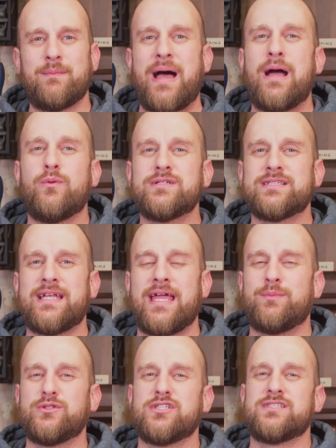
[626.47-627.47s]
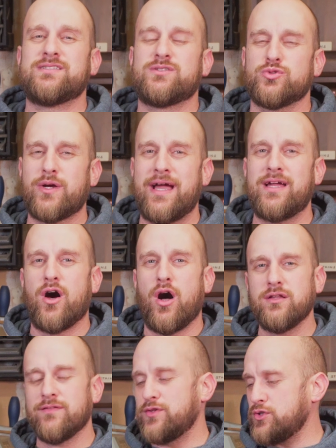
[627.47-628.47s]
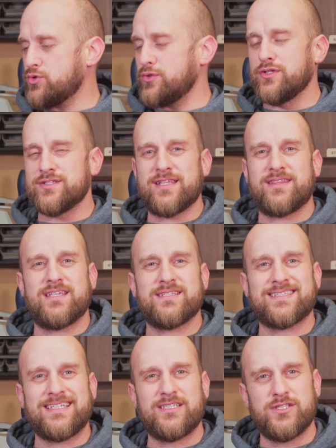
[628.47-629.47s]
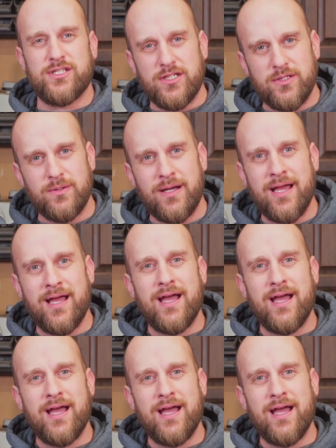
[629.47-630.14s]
I wasn't able to try all of the drills that this can do.